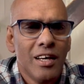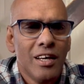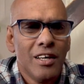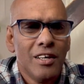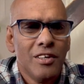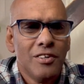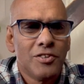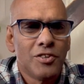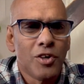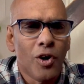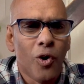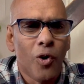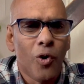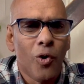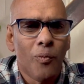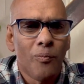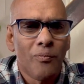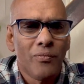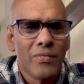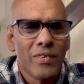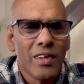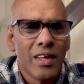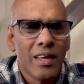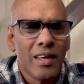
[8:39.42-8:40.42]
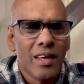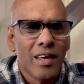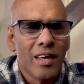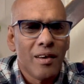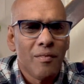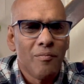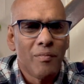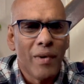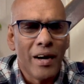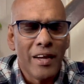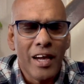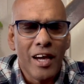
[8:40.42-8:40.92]
So
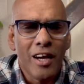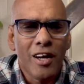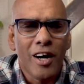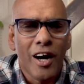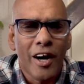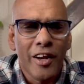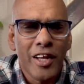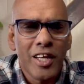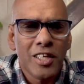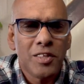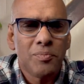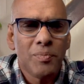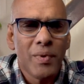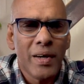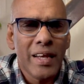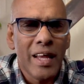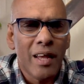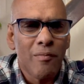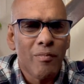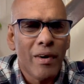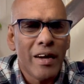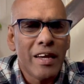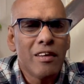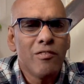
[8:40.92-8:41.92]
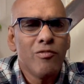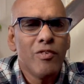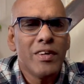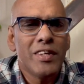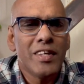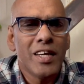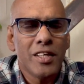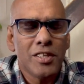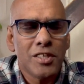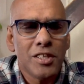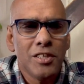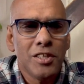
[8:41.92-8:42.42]
my encouragement and my
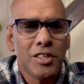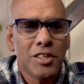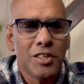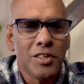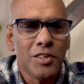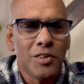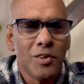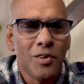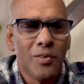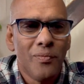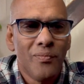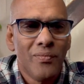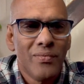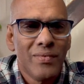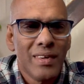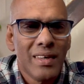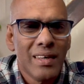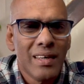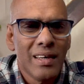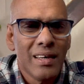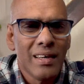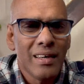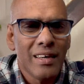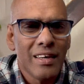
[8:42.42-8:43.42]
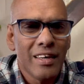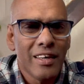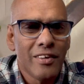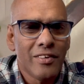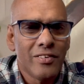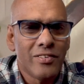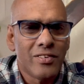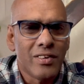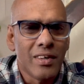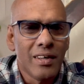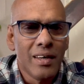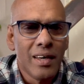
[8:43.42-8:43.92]
invitation to you
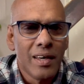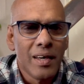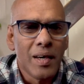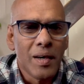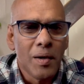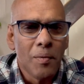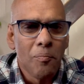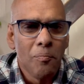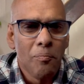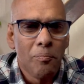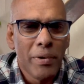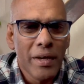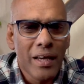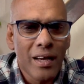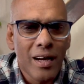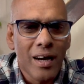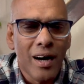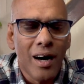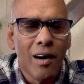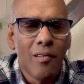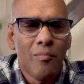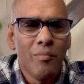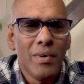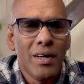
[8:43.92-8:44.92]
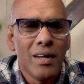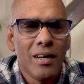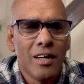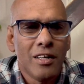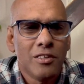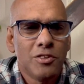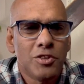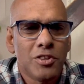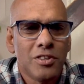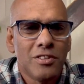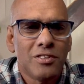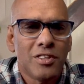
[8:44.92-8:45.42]
is become a
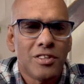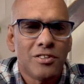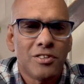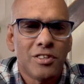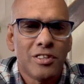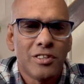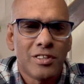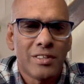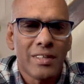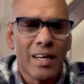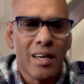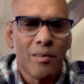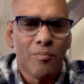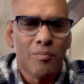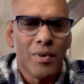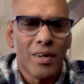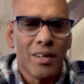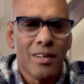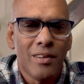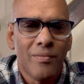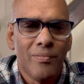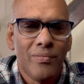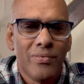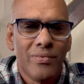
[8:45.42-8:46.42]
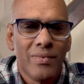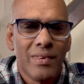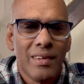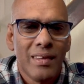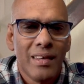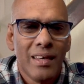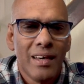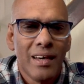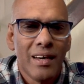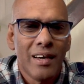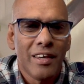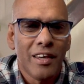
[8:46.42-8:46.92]
Jesus disciple.
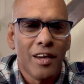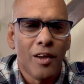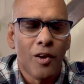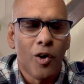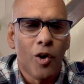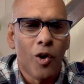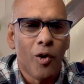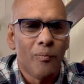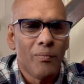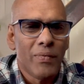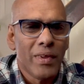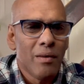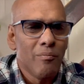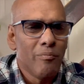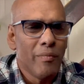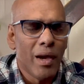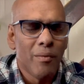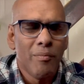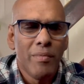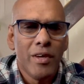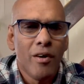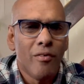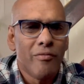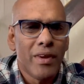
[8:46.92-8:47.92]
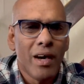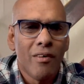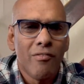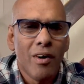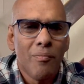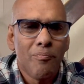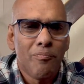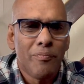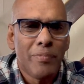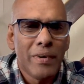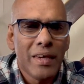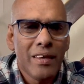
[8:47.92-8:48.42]
You know, maybe you've never
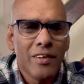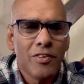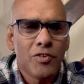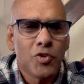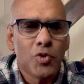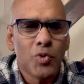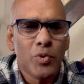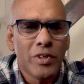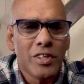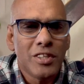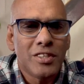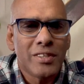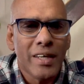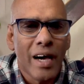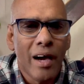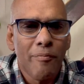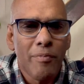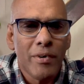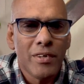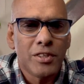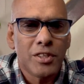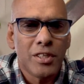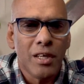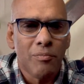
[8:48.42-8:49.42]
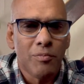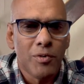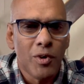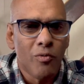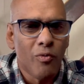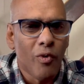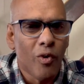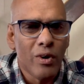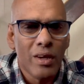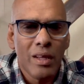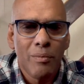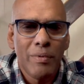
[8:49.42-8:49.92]
been through discipleship, you've
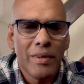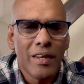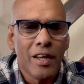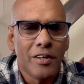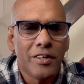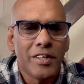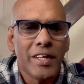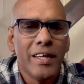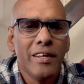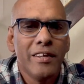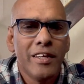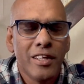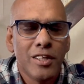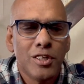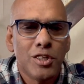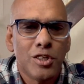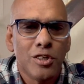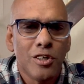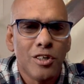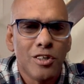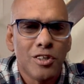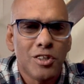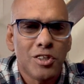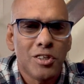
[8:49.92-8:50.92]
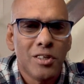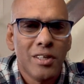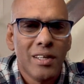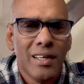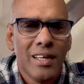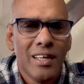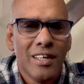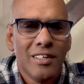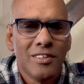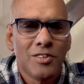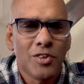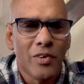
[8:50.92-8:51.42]
only been attending church.
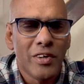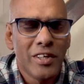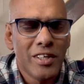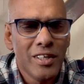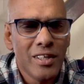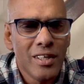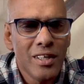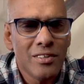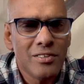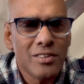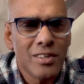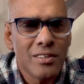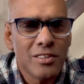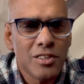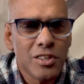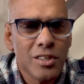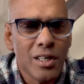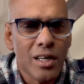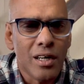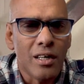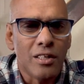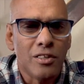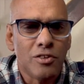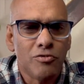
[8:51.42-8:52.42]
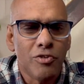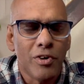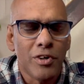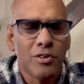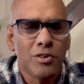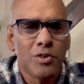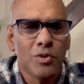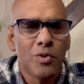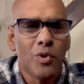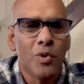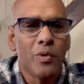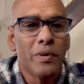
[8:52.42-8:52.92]
So here's a chance for you
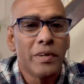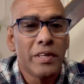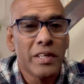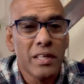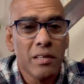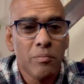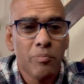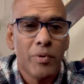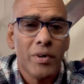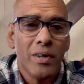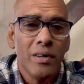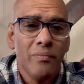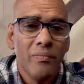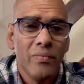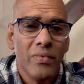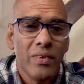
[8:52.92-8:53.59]
to go deeper,